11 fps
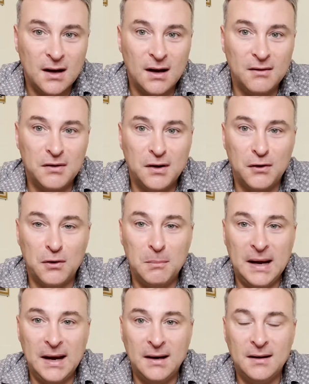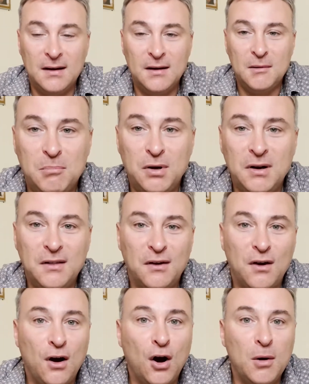of another man, putting
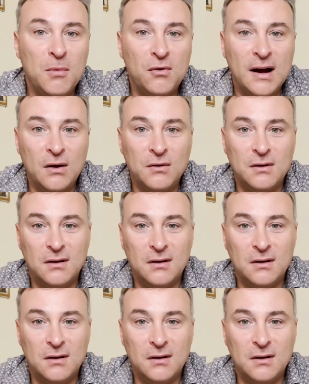their arm around